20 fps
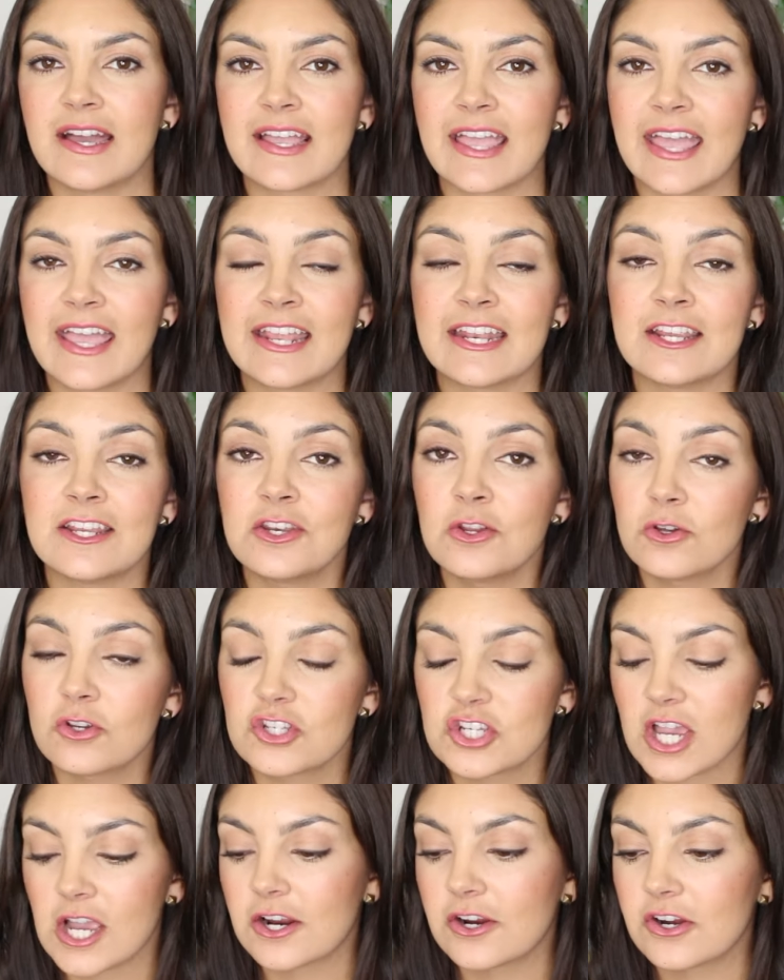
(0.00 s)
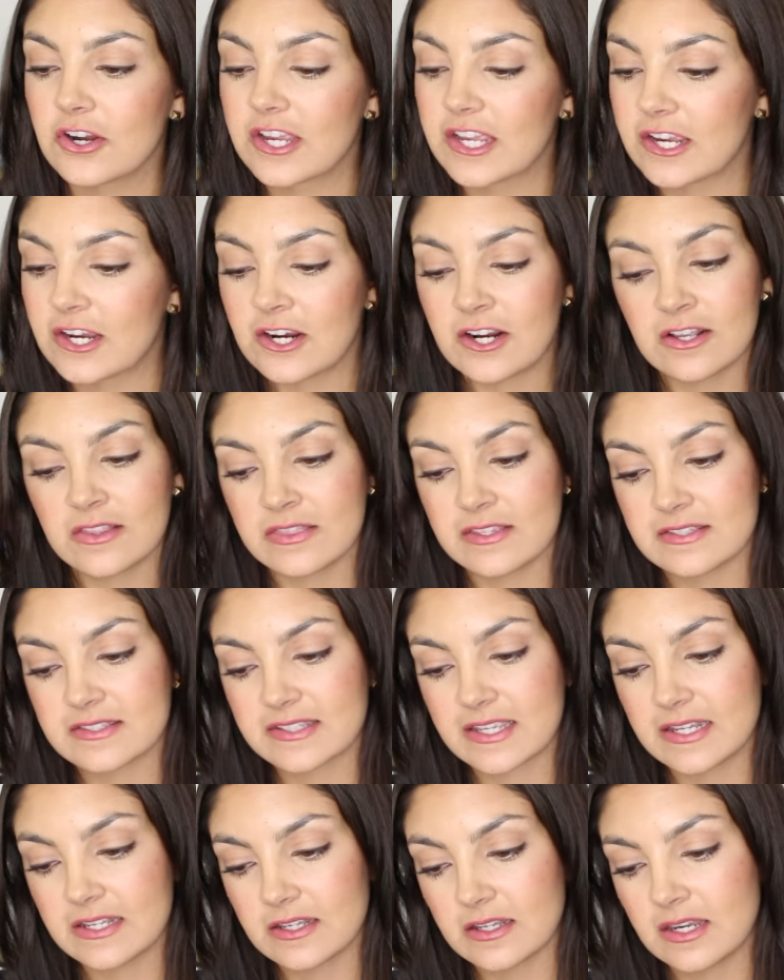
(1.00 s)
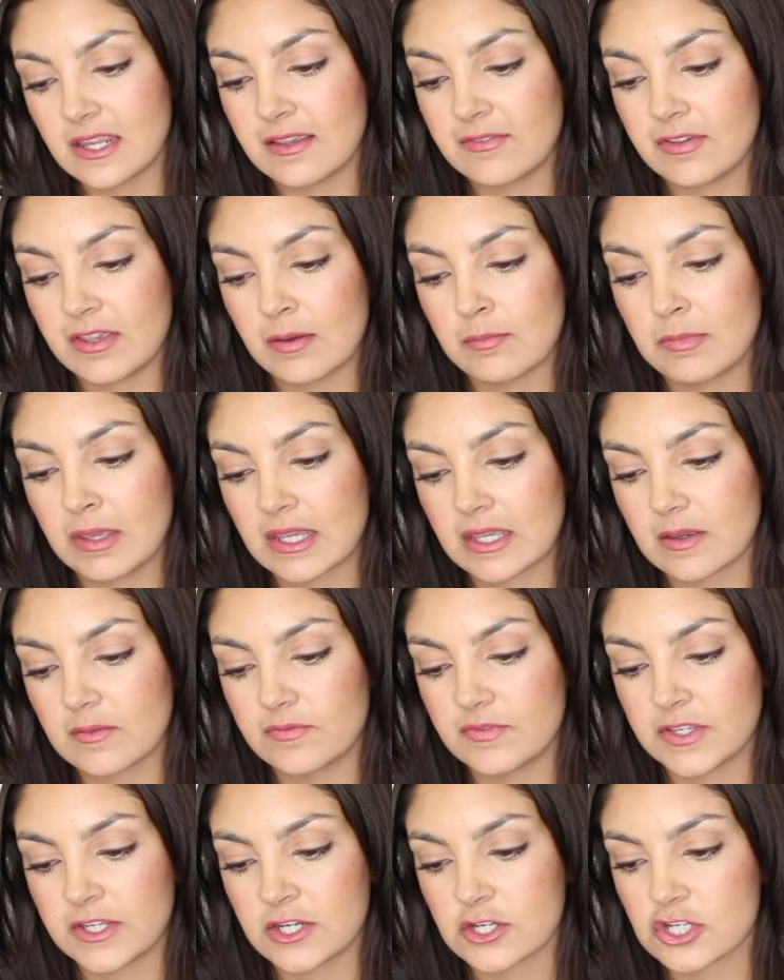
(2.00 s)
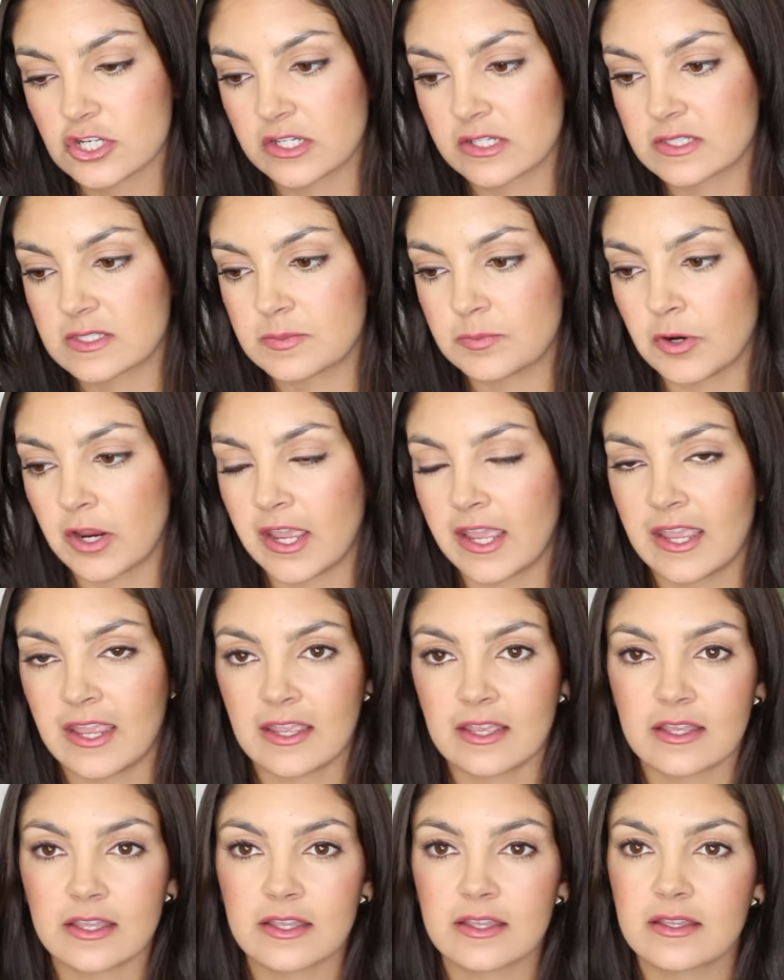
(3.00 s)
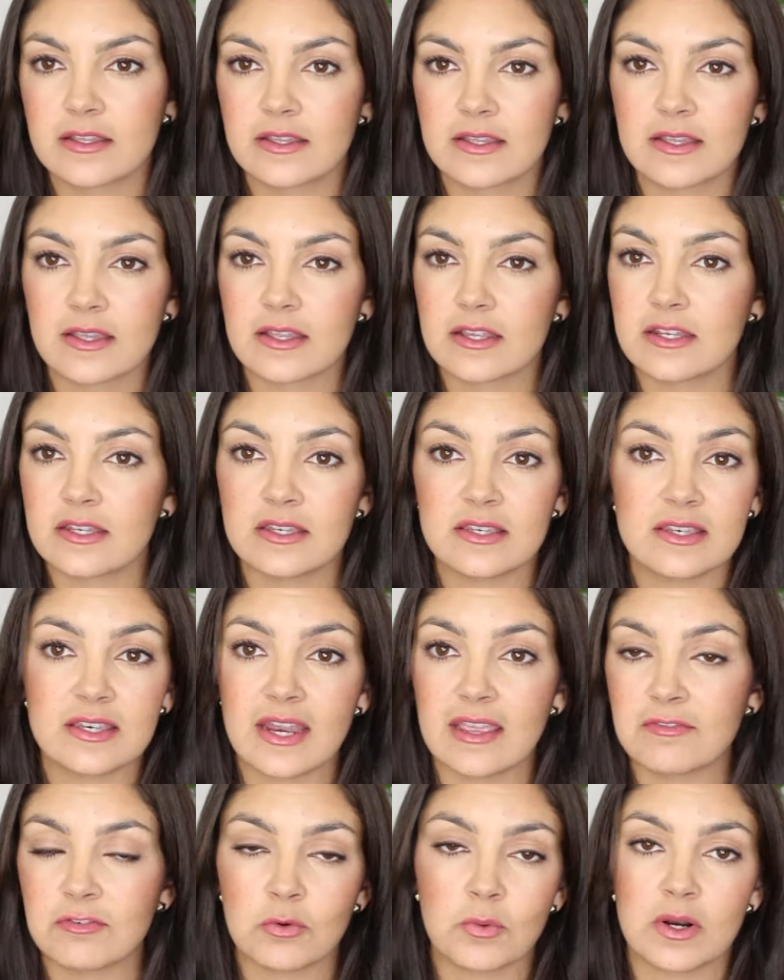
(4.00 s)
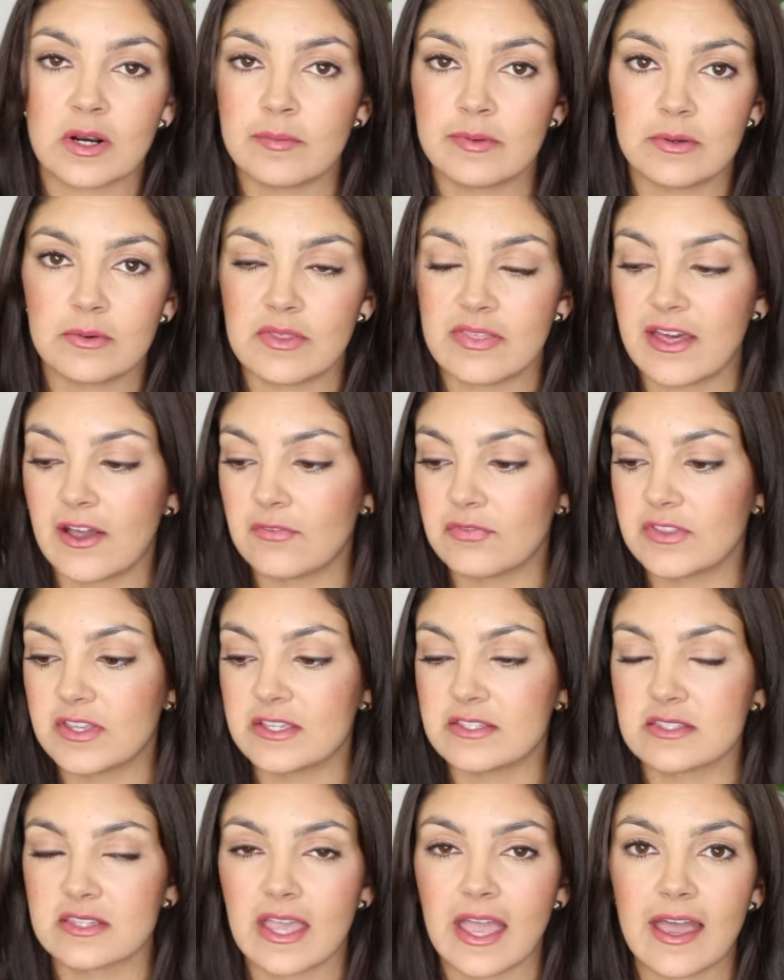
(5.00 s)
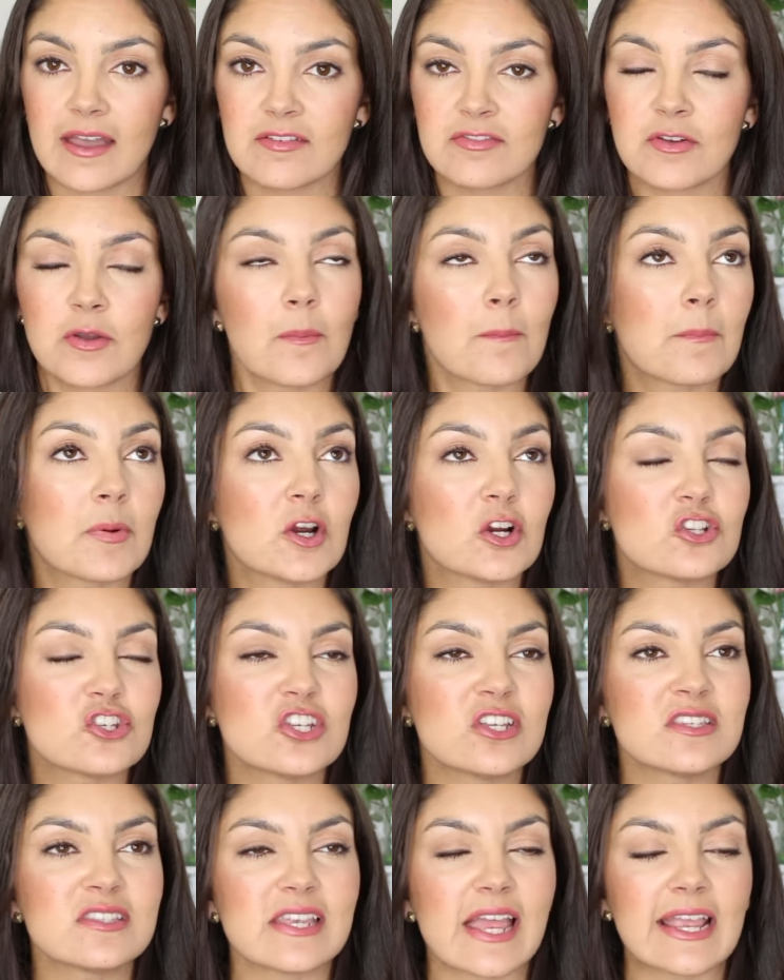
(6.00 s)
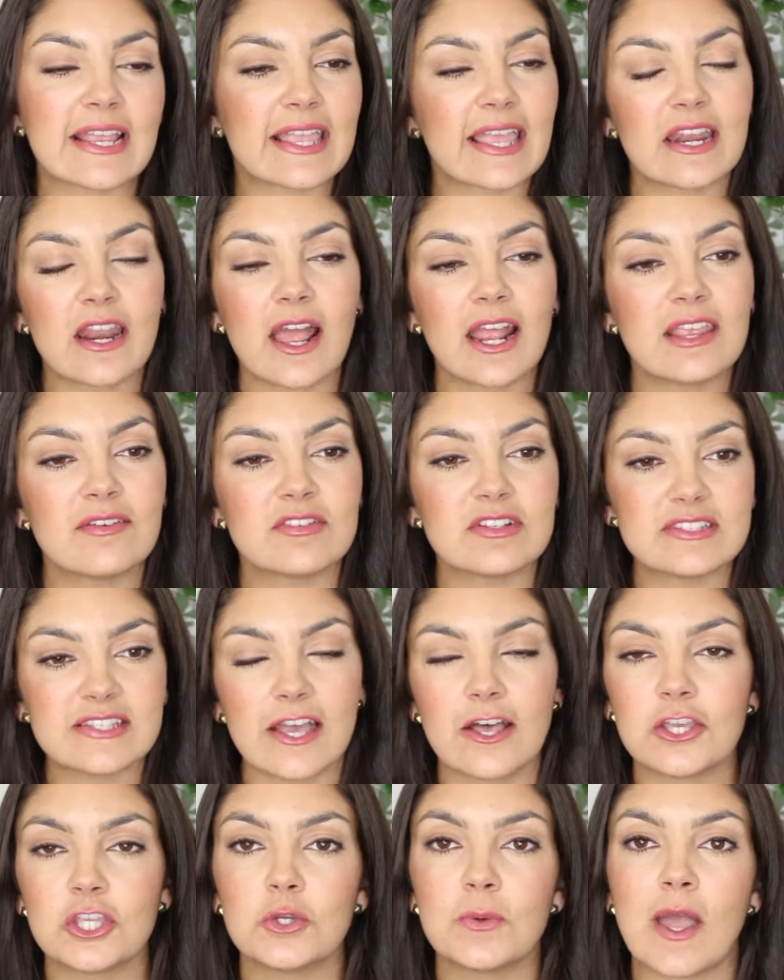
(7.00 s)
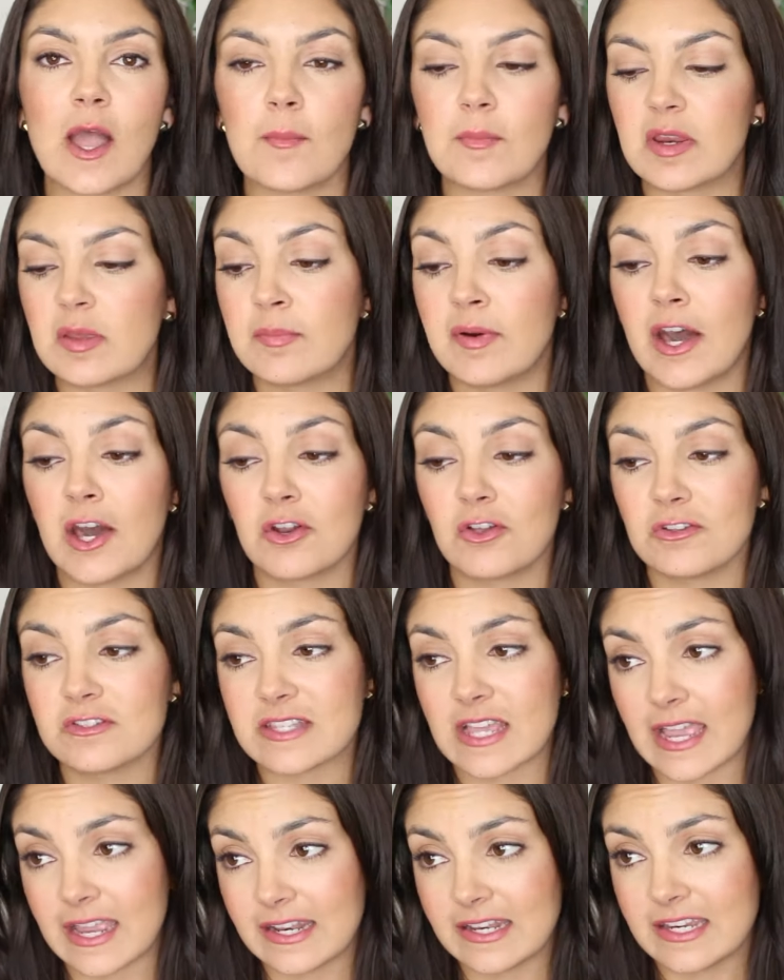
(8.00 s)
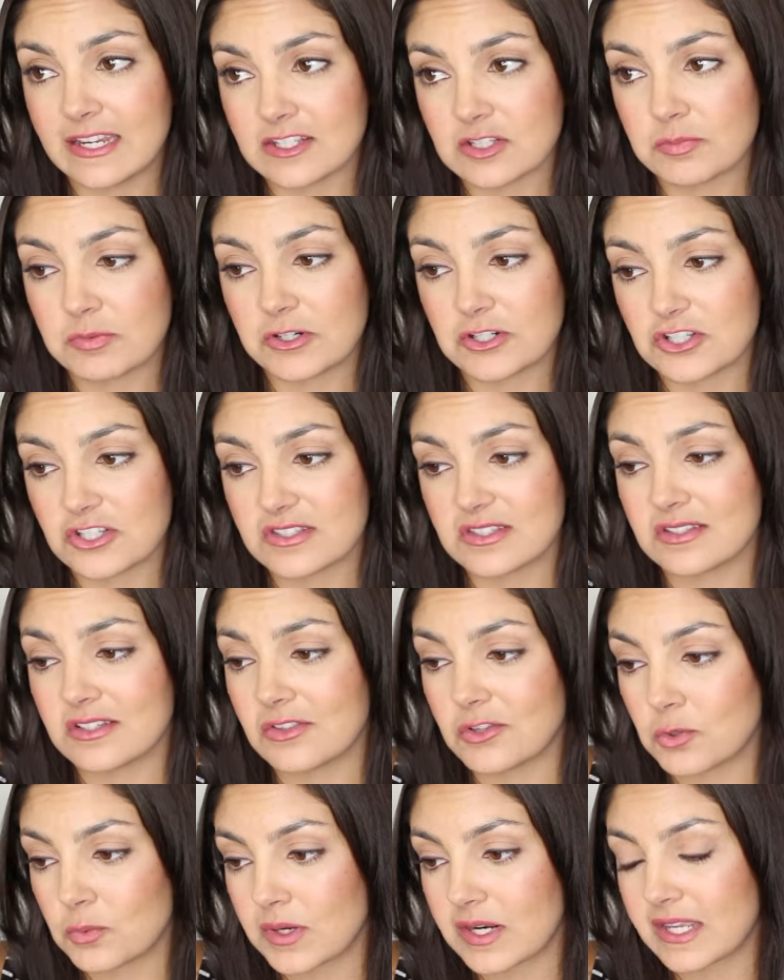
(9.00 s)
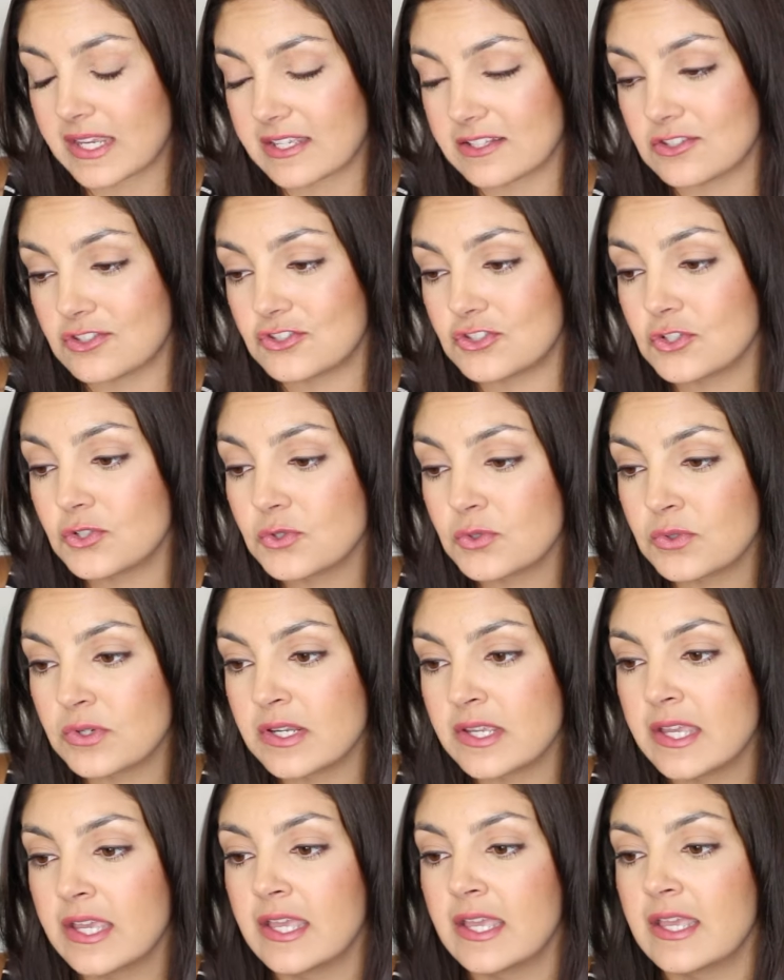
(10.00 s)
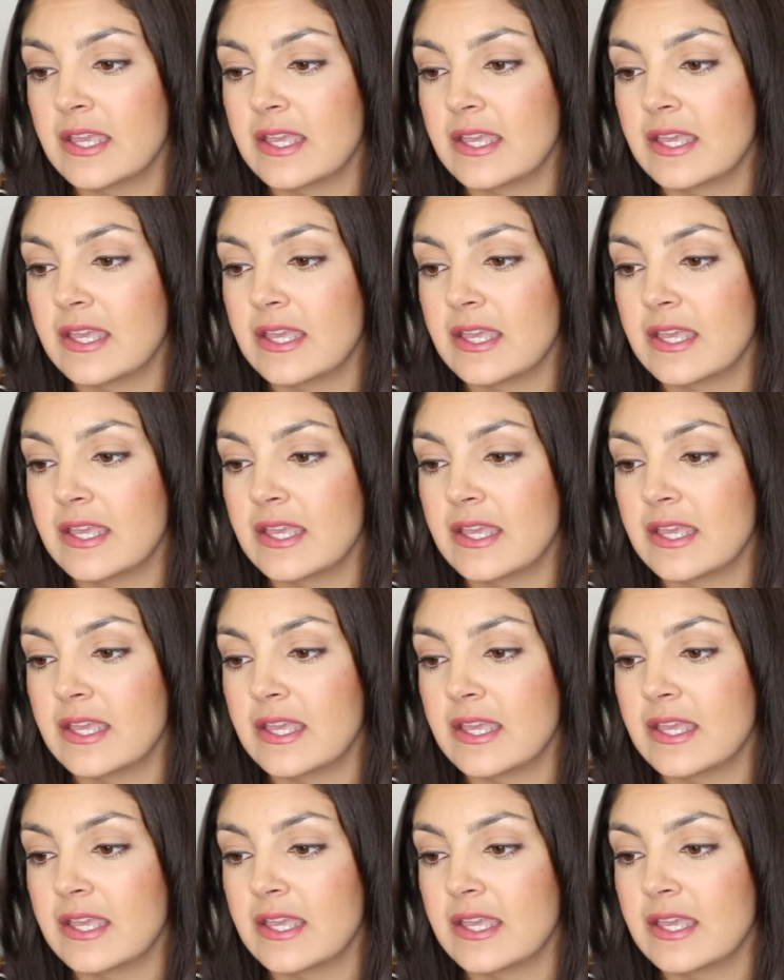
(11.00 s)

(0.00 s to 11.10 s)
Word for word: Again, no shocker here. The Skindinavia Makeup Finishing Spray never want to be without this. Have purchased, I cannot even tell you how many bottles. I need to purchase another one again soon.